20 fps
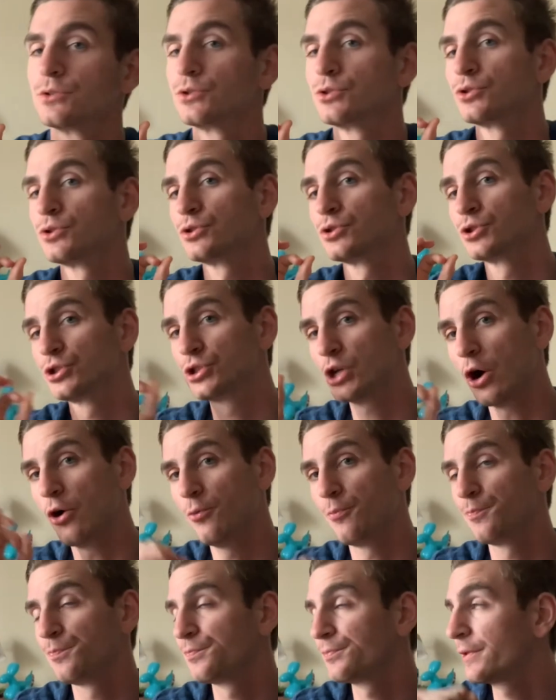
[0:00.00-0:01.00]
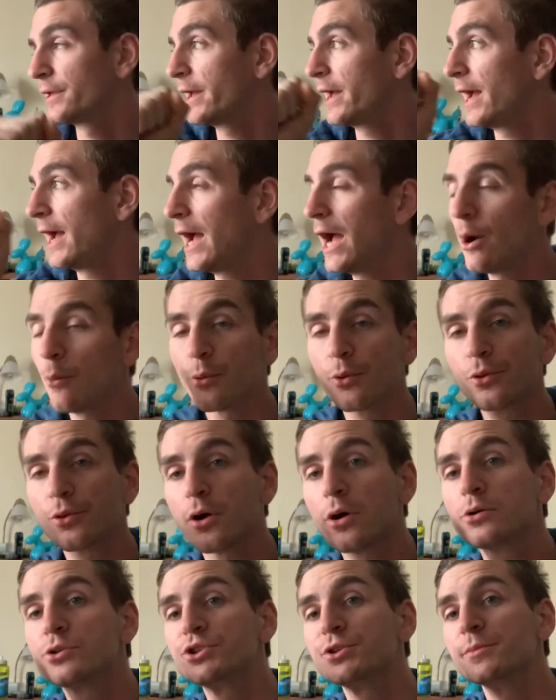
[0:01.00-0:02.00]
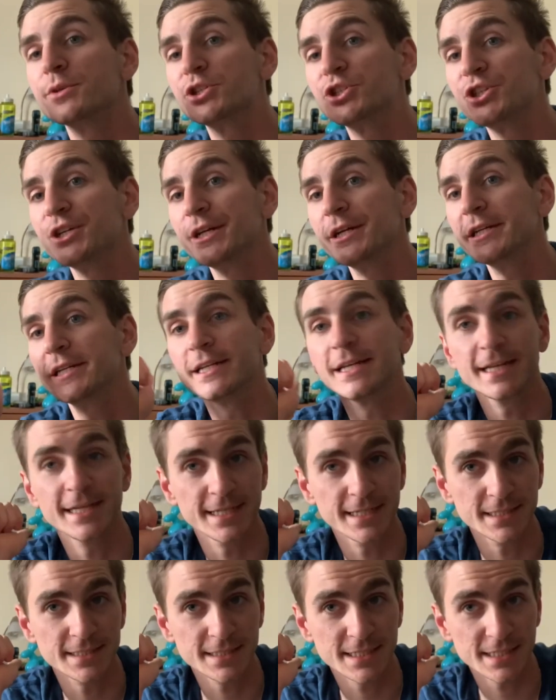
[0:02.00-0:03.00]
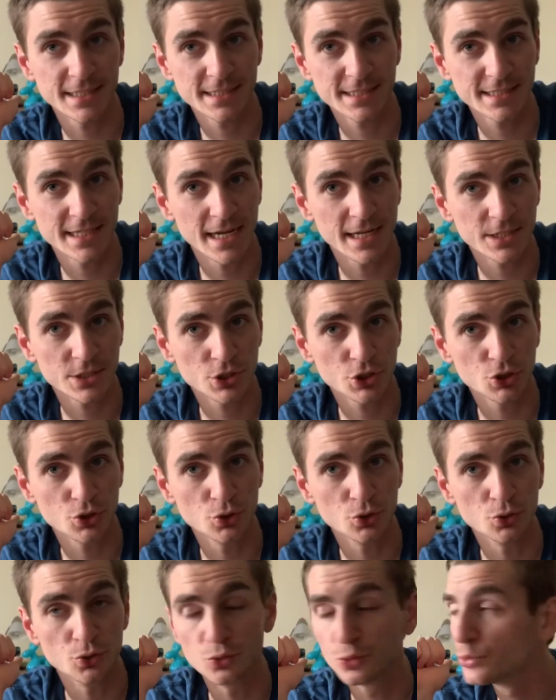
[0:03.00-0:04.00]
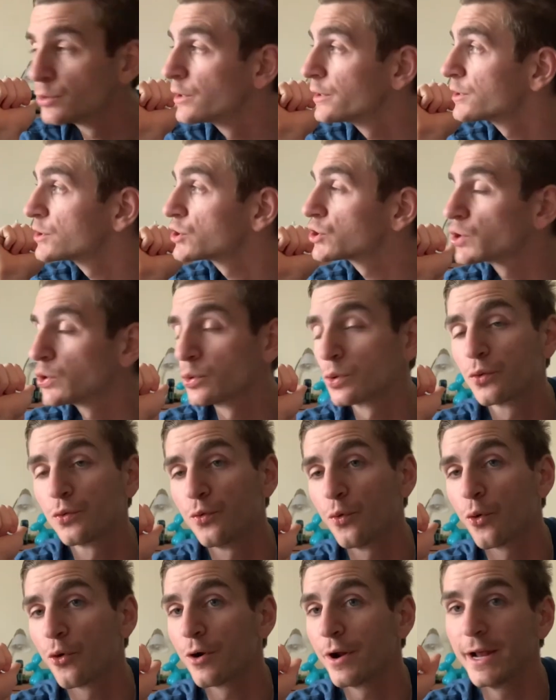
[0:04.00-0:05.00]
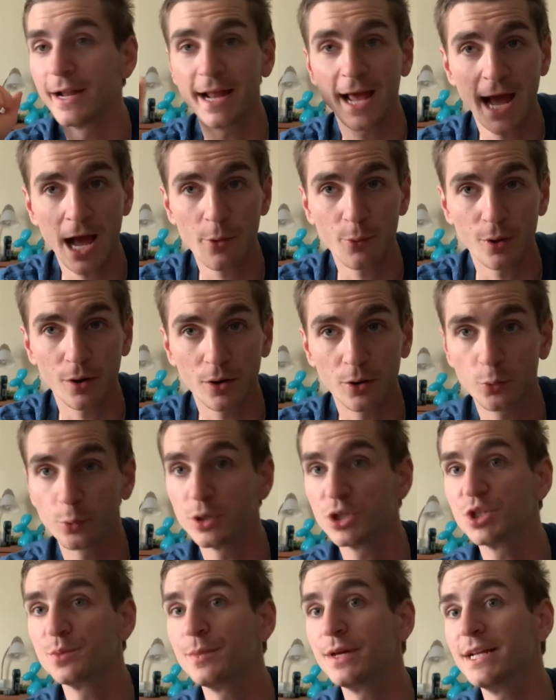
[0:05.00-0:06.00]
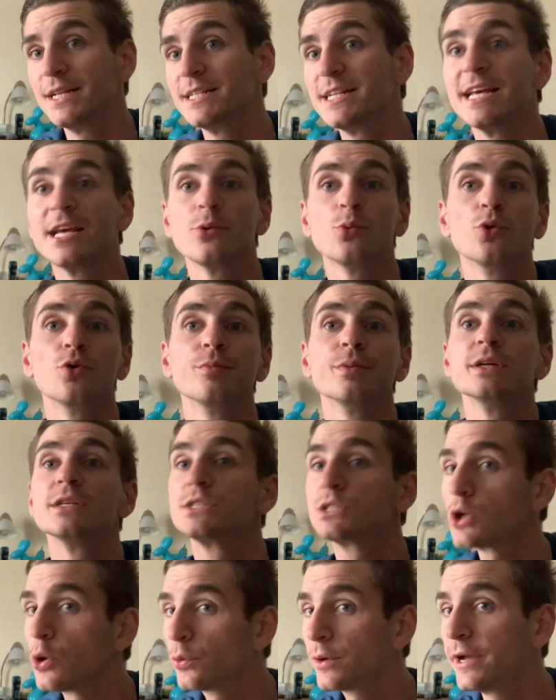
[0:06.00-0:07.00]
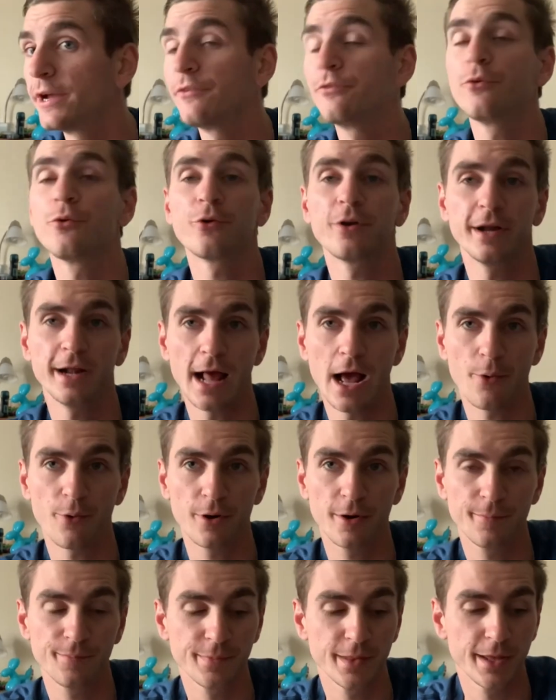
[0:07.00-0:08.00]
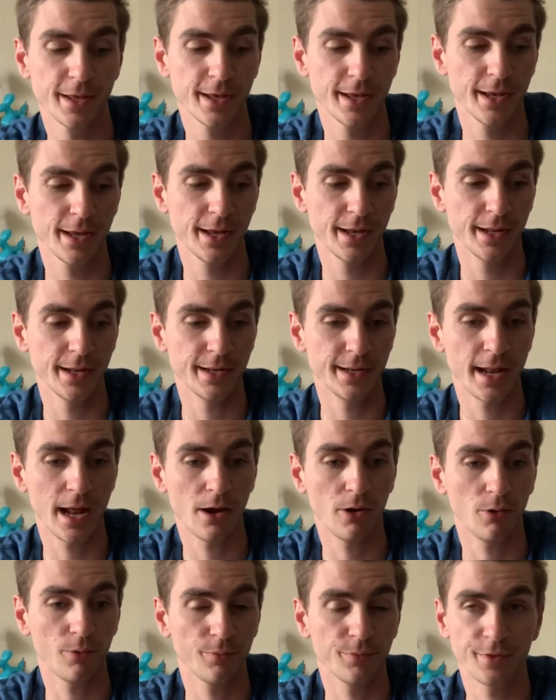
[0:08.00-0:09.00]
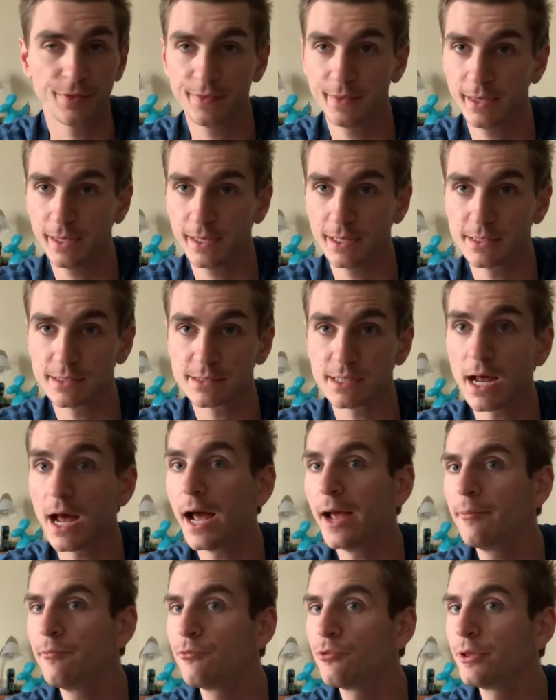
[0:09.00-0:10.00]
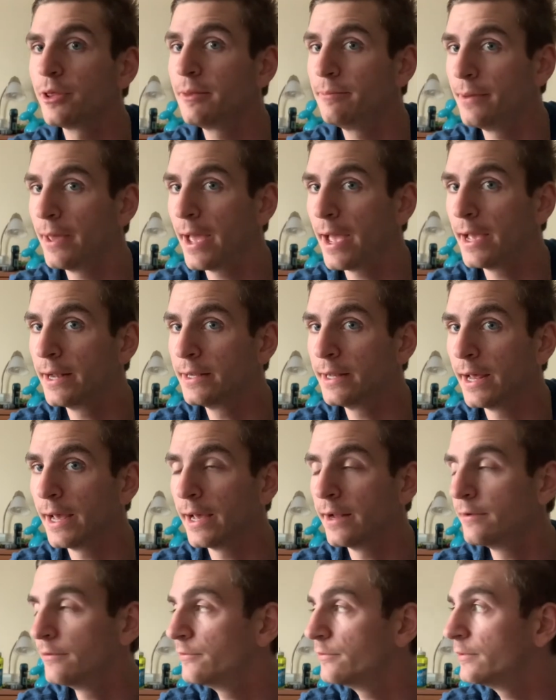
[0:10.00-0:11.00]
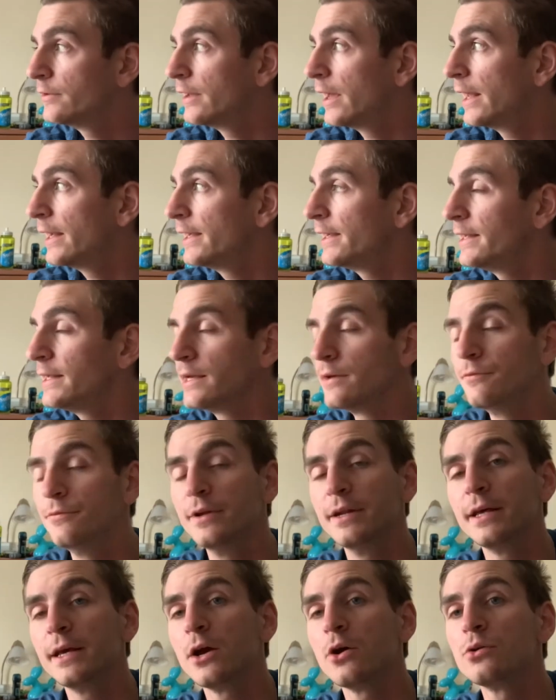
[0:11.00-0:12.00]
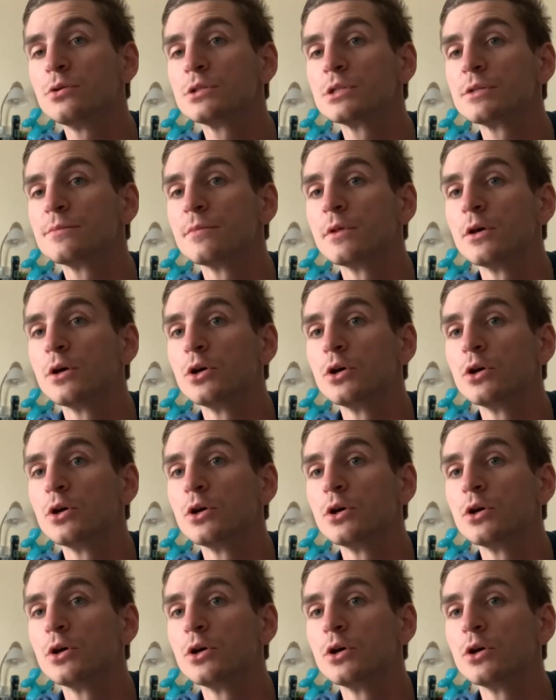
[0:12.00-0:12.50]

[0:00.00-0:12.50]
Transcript: So, our laundry machine is set to soak for an hour, which means it will be soaking for an hour. Now, the thing is, I'm really bad at editing videos.